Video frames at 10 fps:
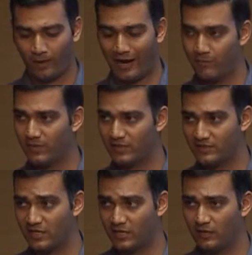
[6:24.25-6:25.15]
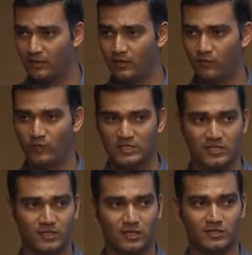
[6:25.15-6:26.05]
Admin SDK, which
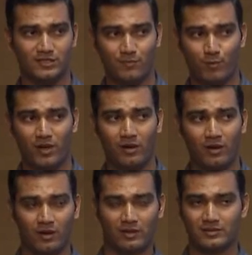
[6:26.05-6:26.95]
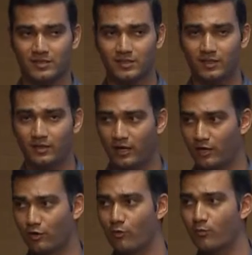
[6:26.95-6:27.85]
is a simple, consistent,
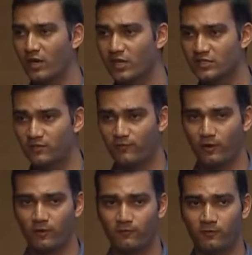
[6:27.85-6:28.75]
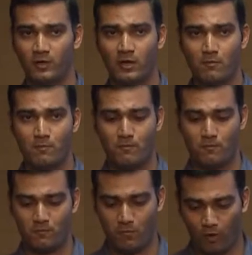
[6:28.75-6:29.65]
and comprehensive way of
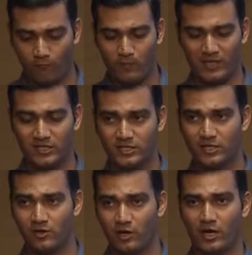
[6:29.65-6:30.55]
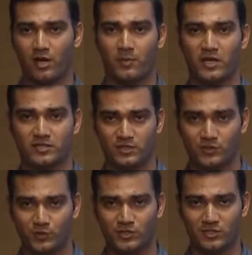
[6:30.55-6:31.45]
managing your enterprise
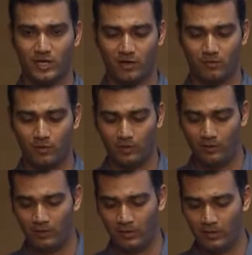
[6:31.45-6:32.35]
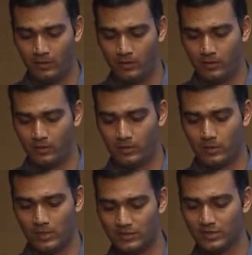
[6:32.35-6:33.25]
resources at Google.
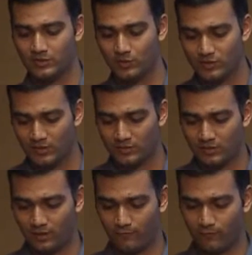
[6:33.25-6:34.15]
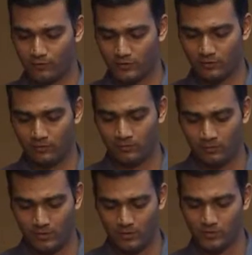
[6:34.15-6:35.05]
These resources, of course, include
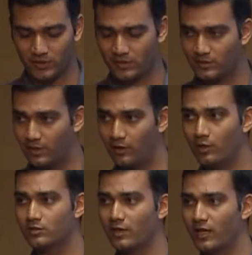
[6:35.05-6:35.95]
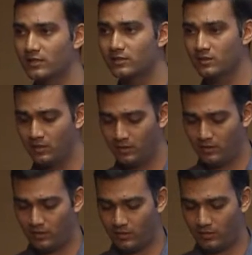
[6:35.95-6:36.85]
users. It also has
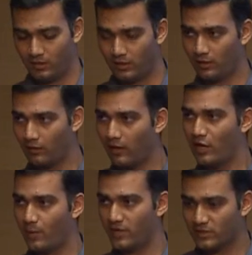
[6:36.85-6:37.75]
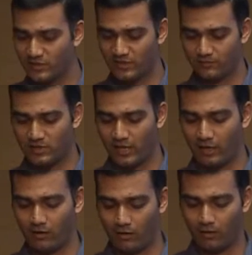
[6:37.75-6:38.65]
other enterprise concepts
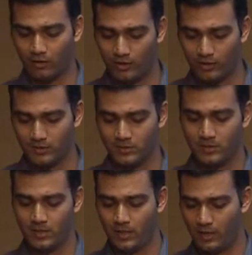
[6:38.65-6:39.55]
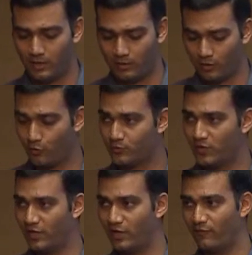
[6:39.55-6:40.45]
like org units and groups
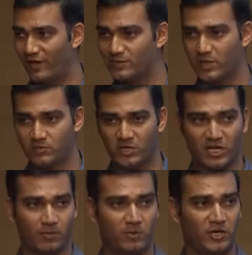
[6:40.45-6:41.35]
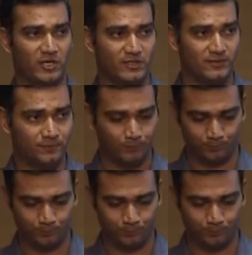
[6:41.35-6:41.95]
and device management capabilities.